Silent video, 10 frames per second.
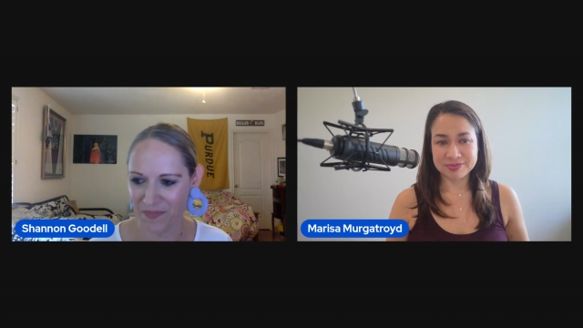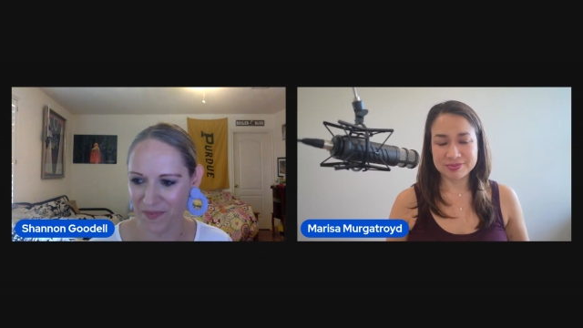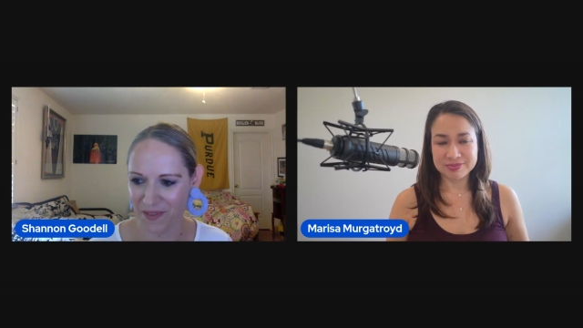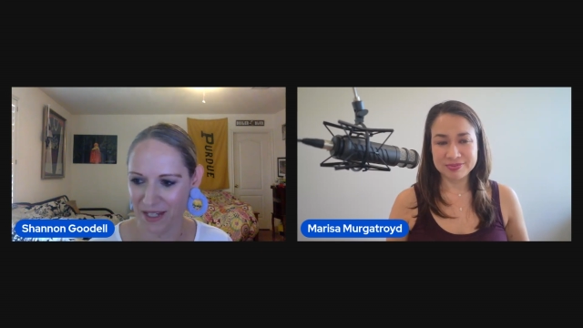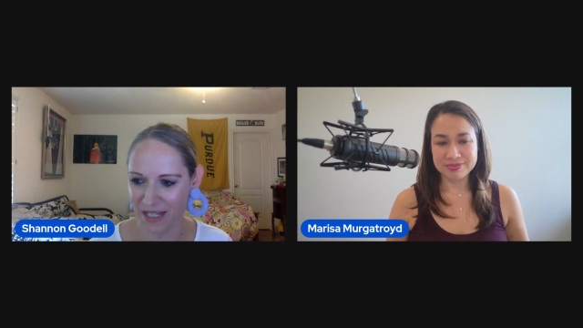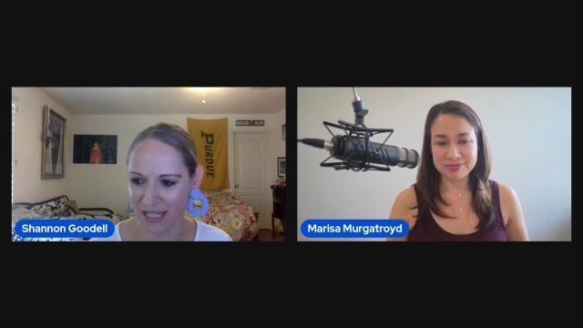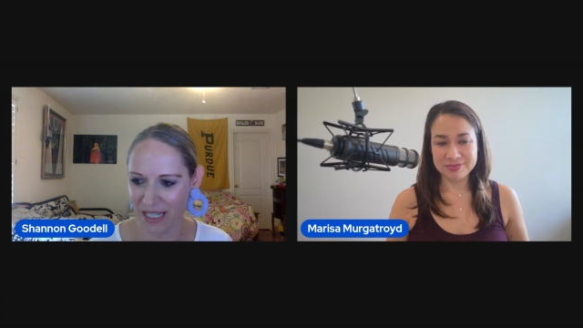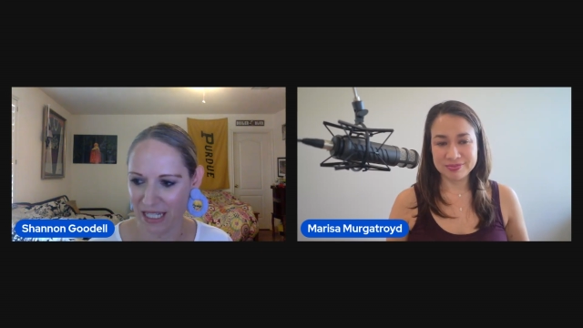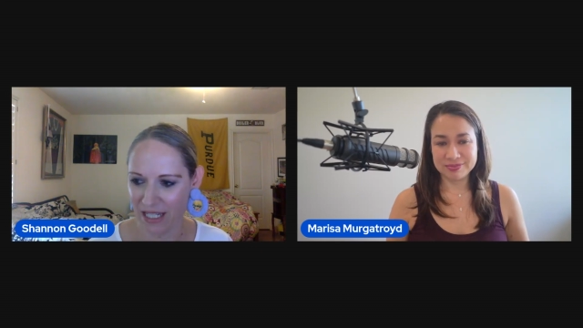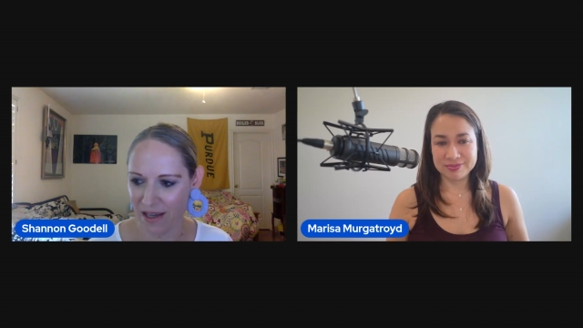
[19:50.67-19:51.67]

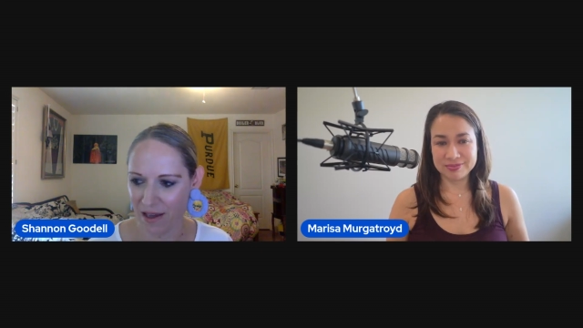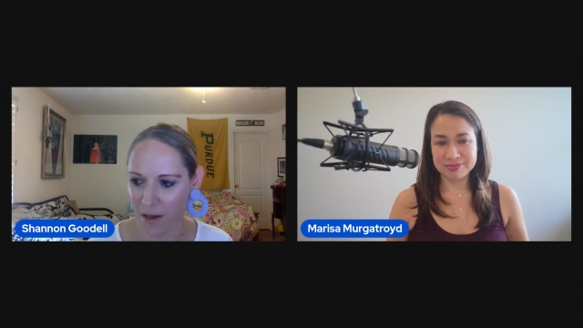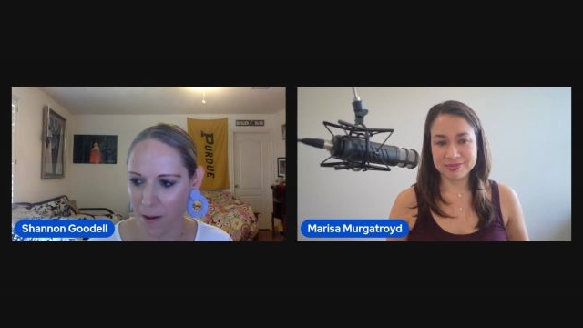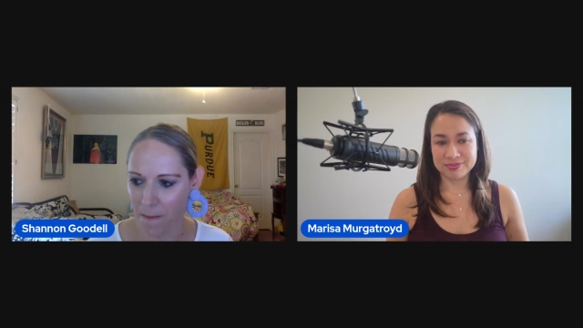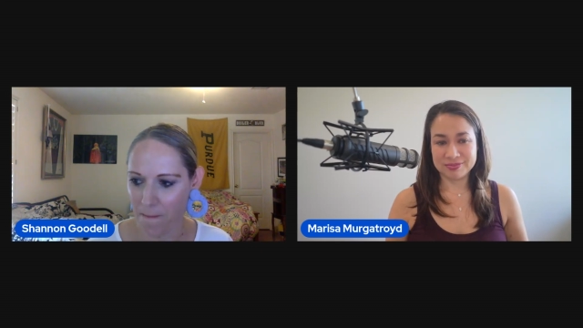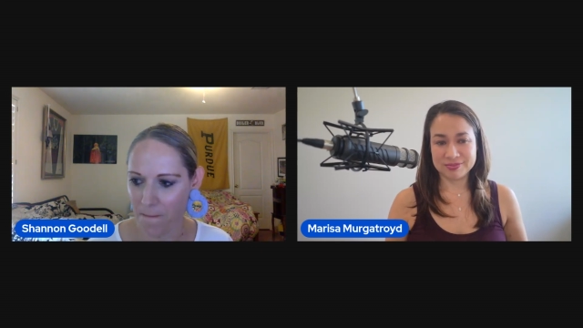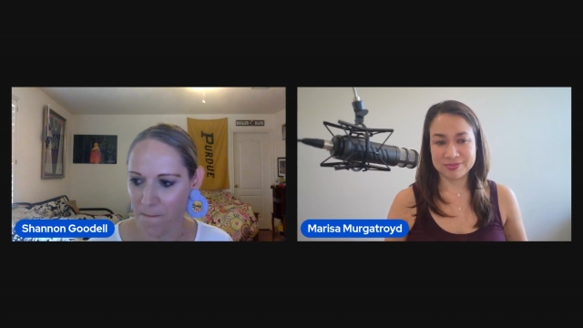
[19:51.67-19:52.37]
No one is speaking in this clip.